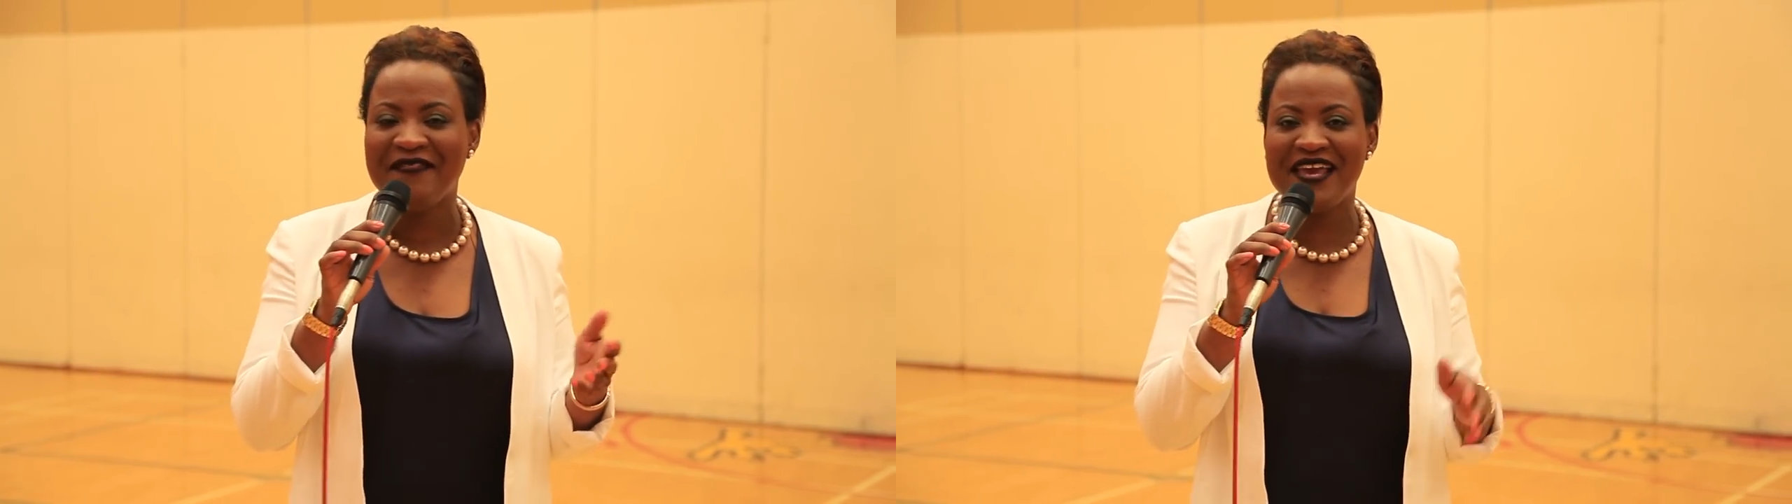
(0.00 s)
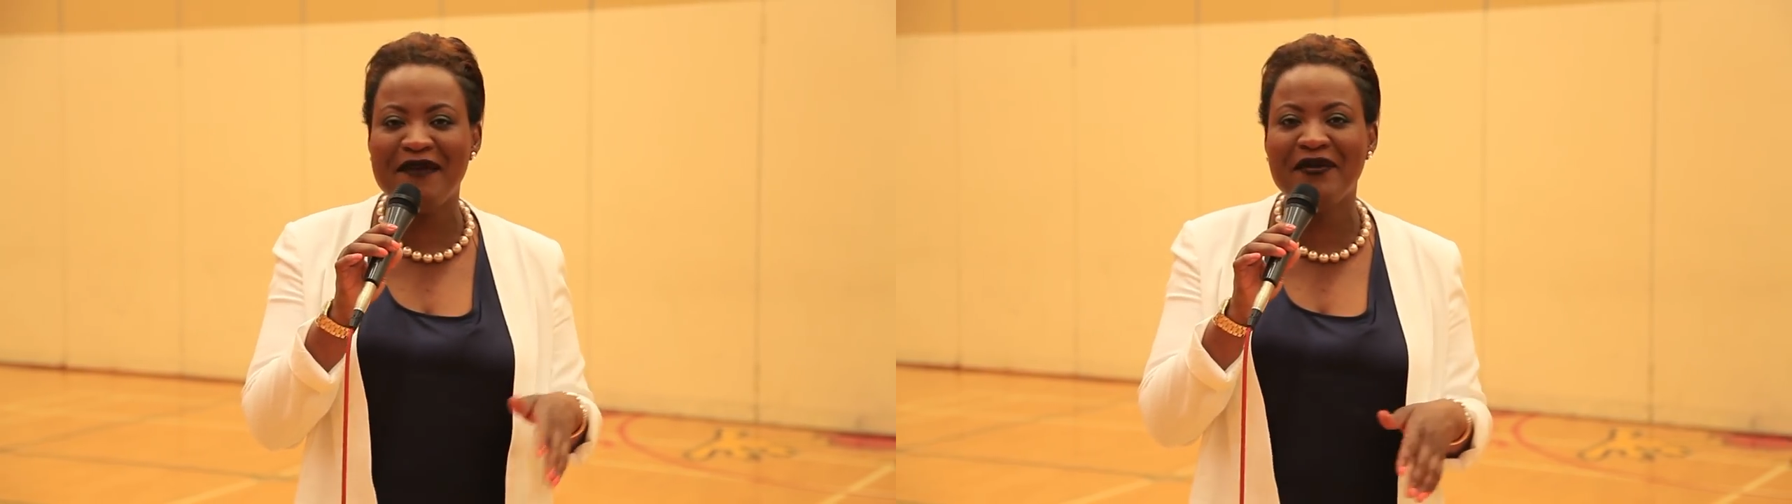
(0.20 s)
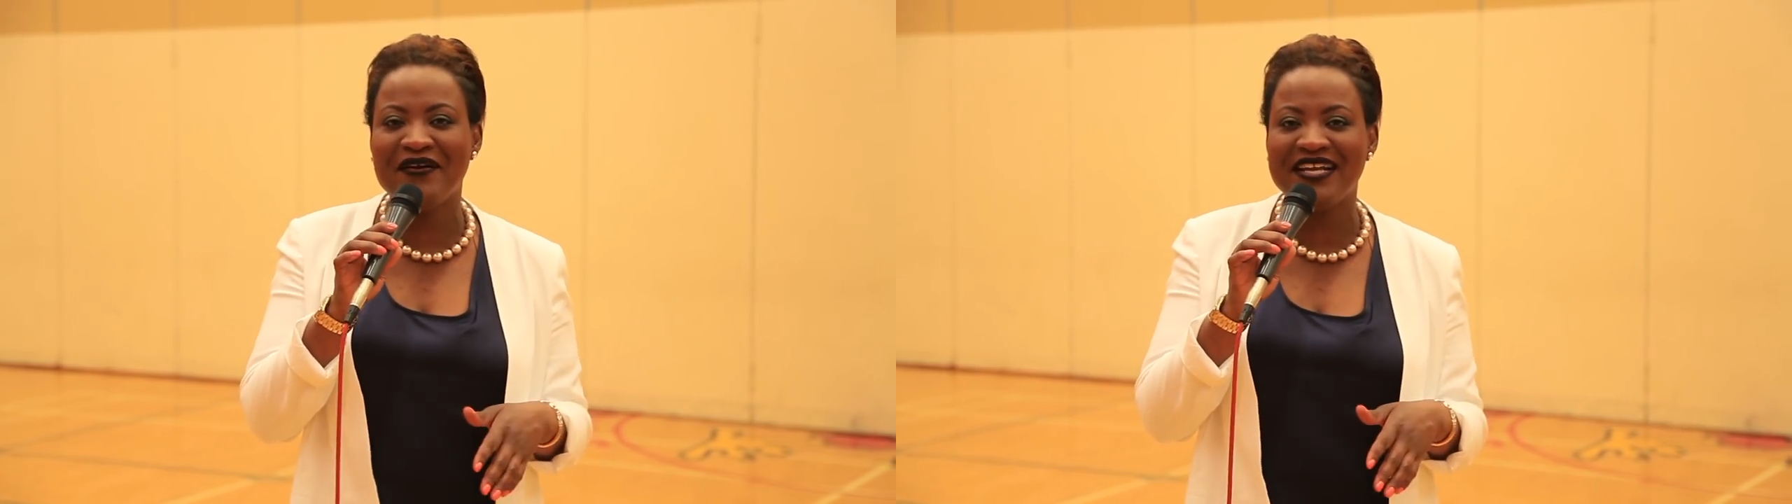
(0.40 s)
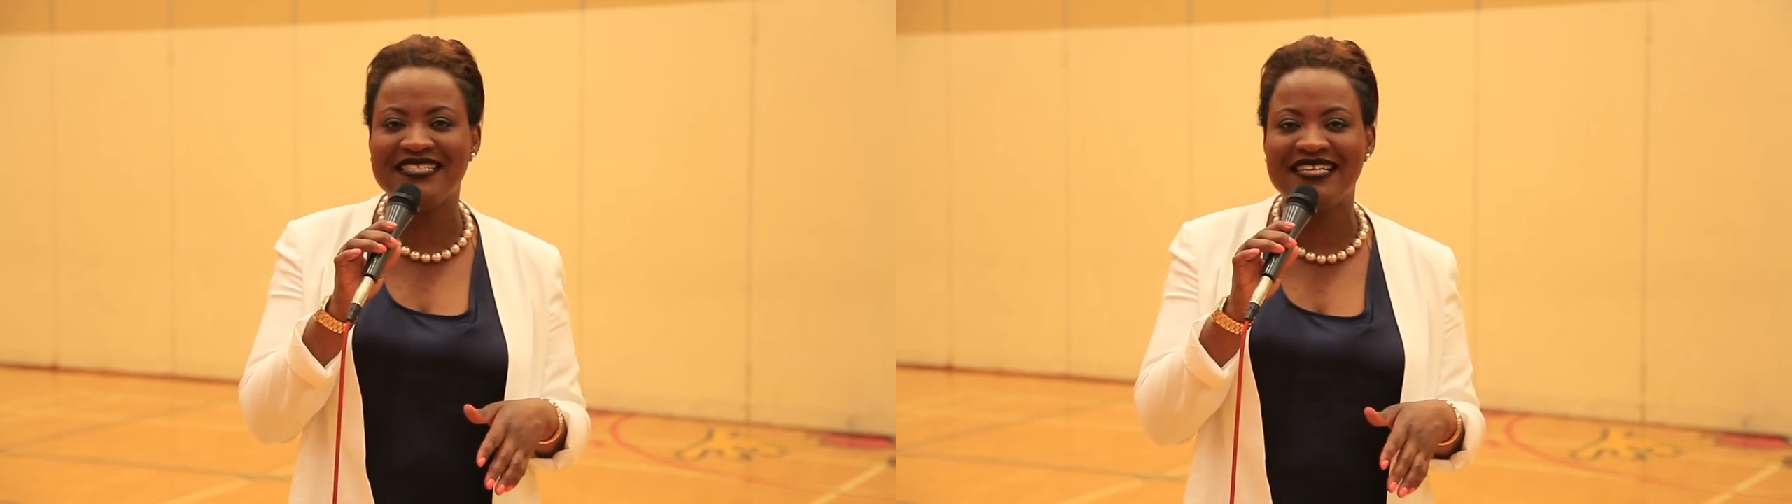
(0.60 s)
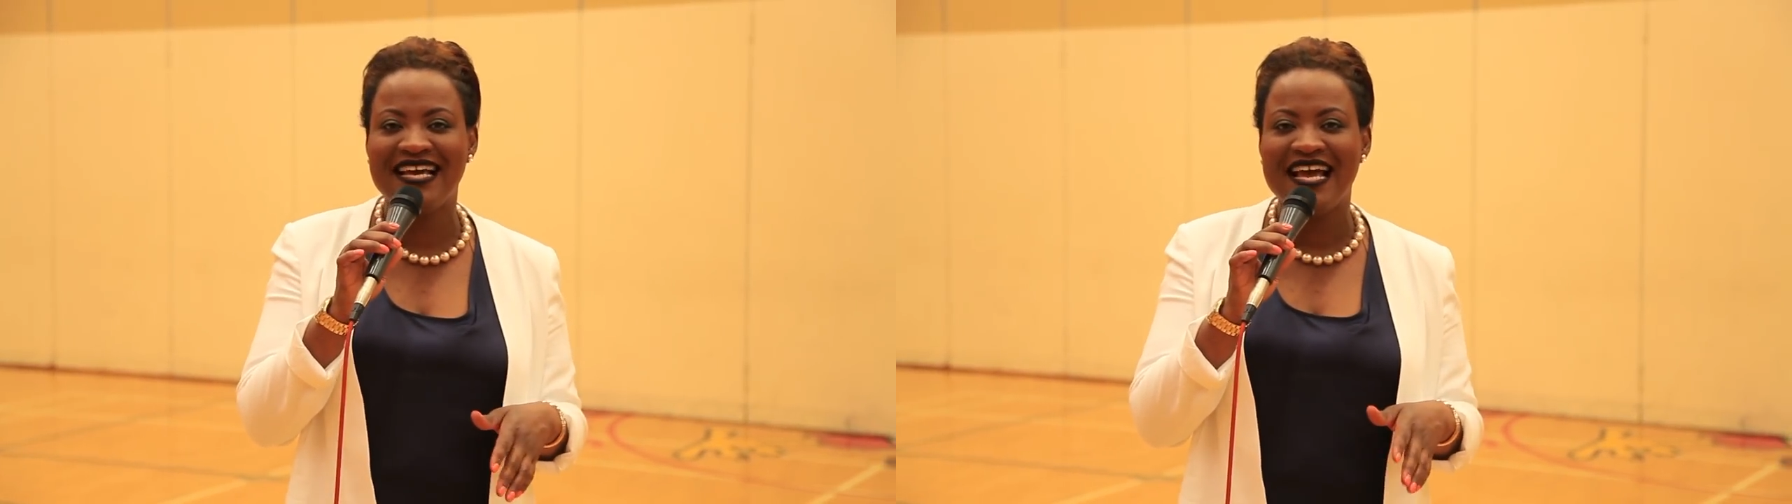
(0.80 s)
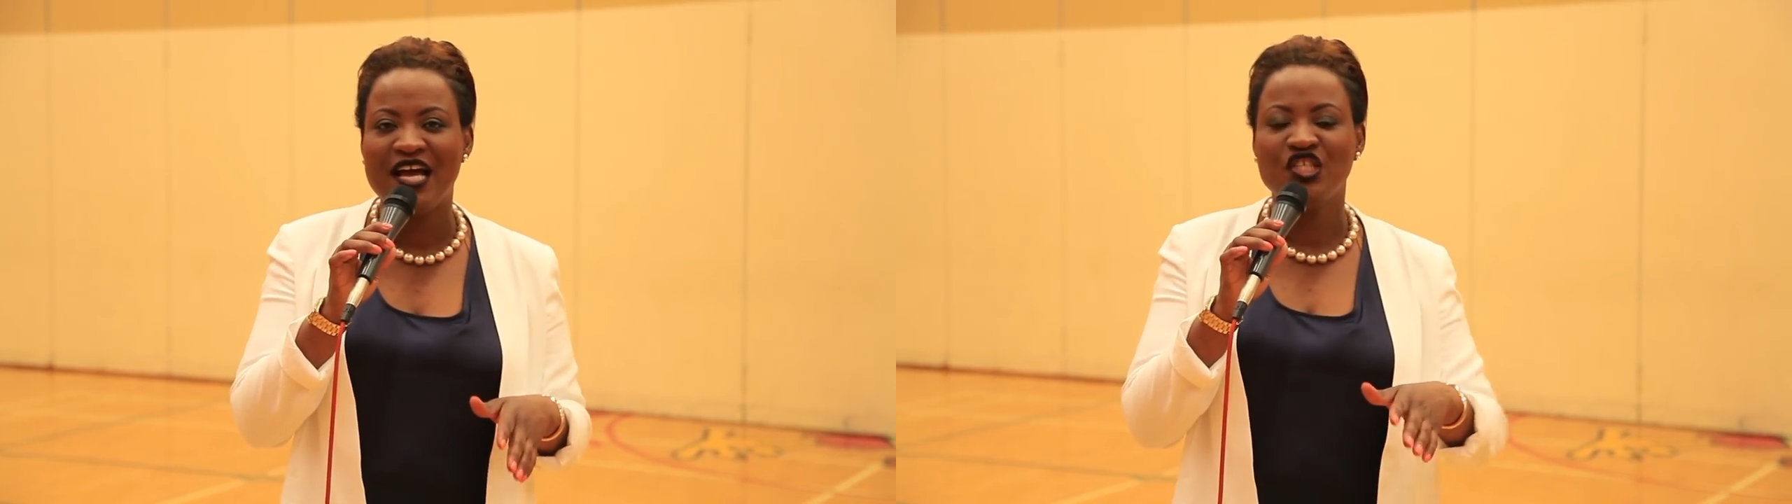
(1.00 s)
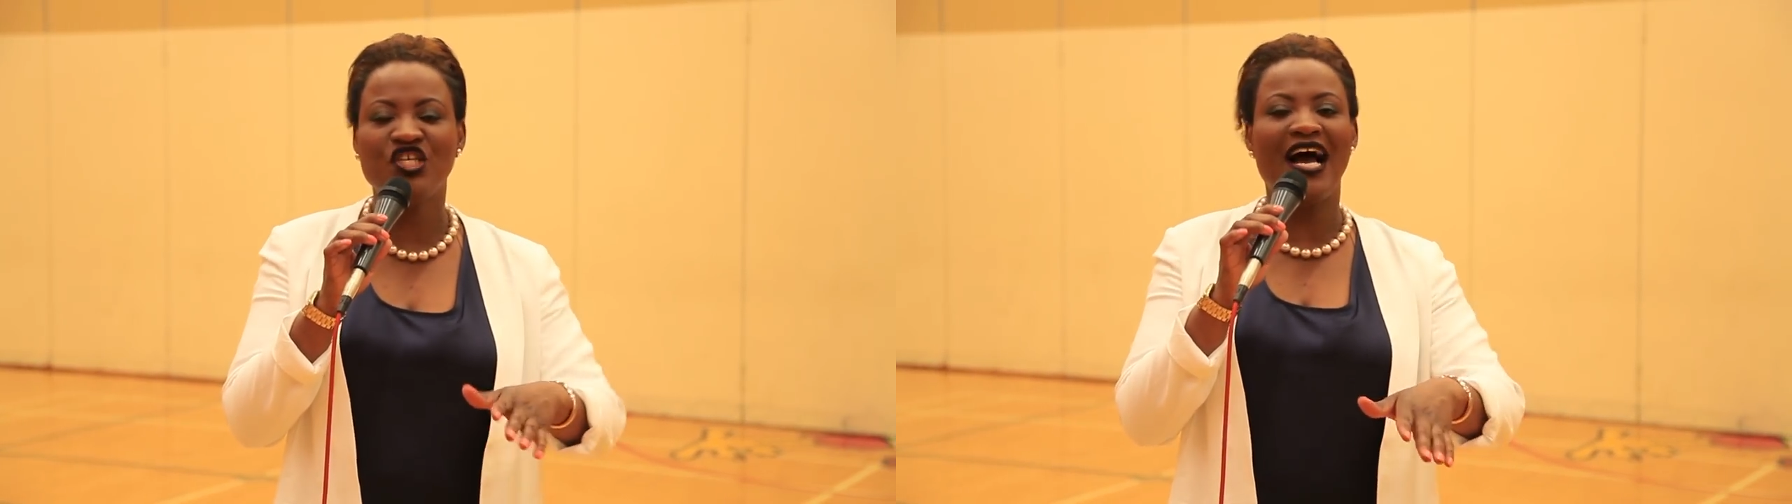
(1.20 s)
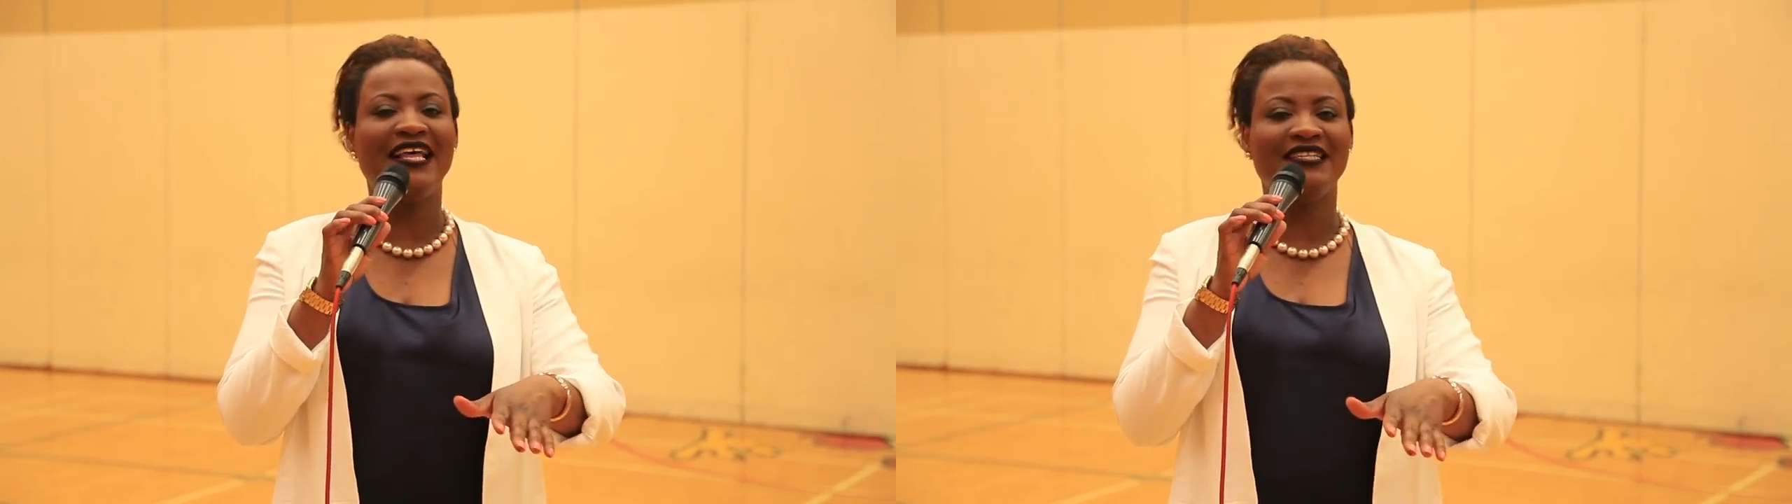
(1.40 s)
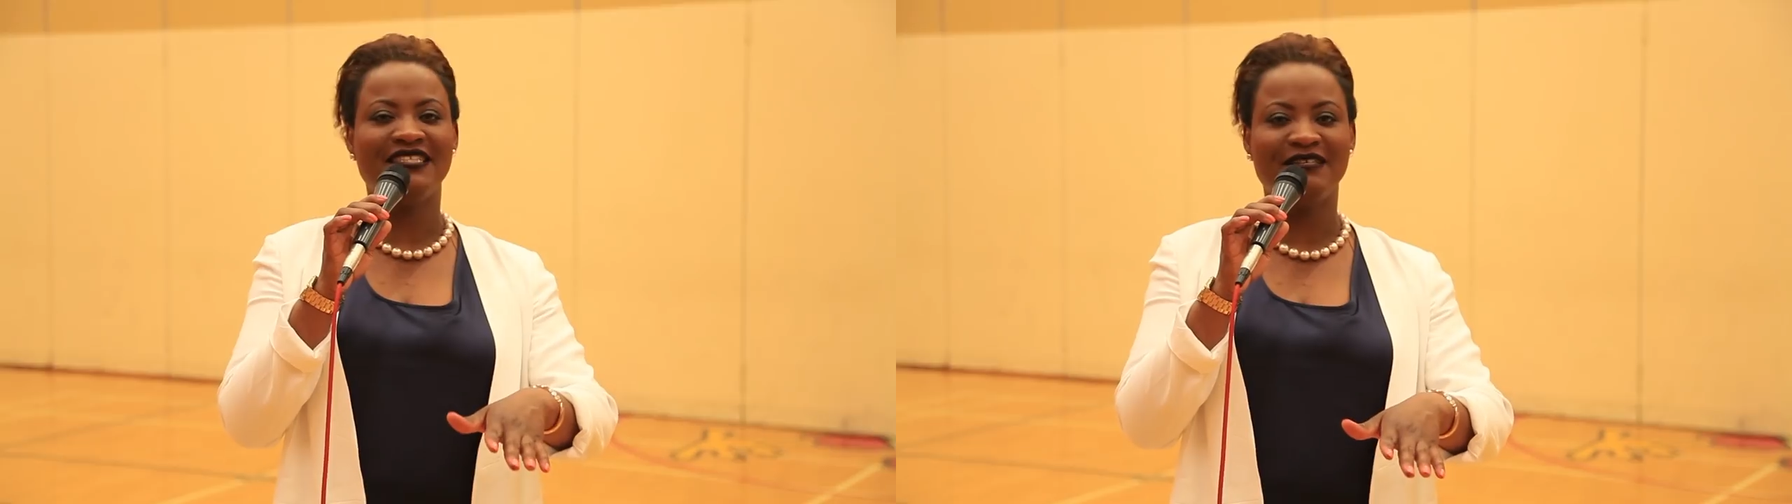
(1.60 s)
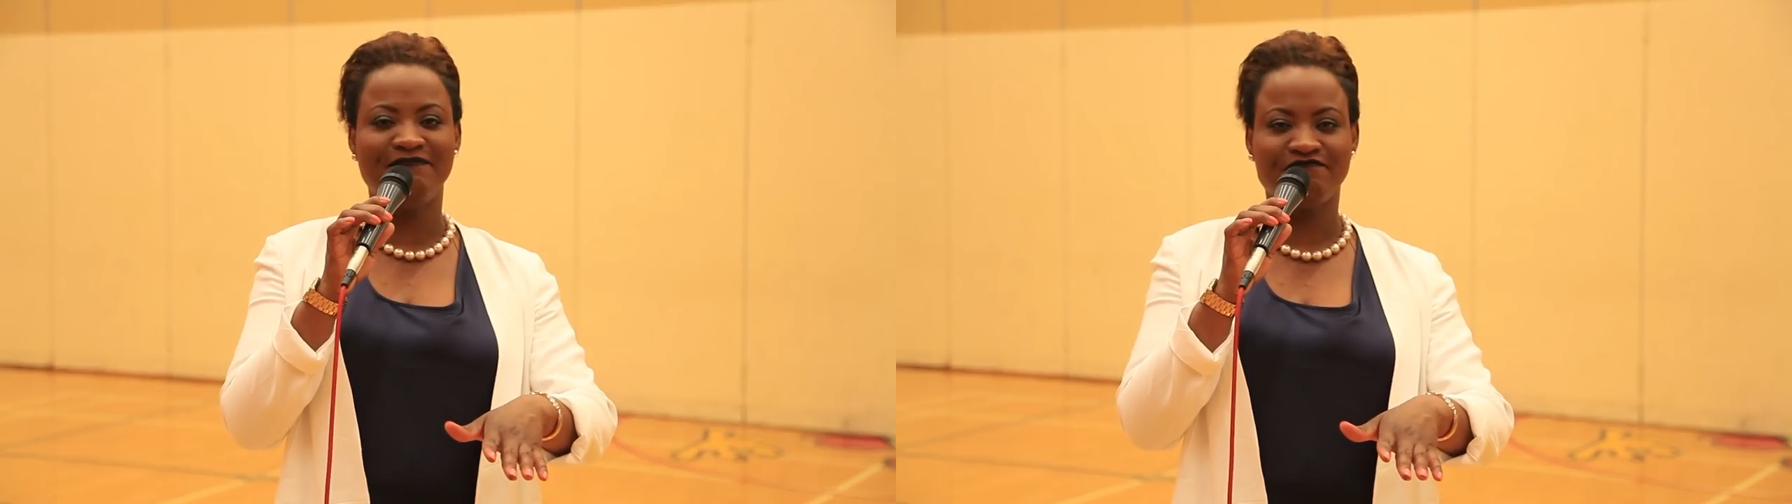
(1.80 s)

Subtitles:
the immigrant child,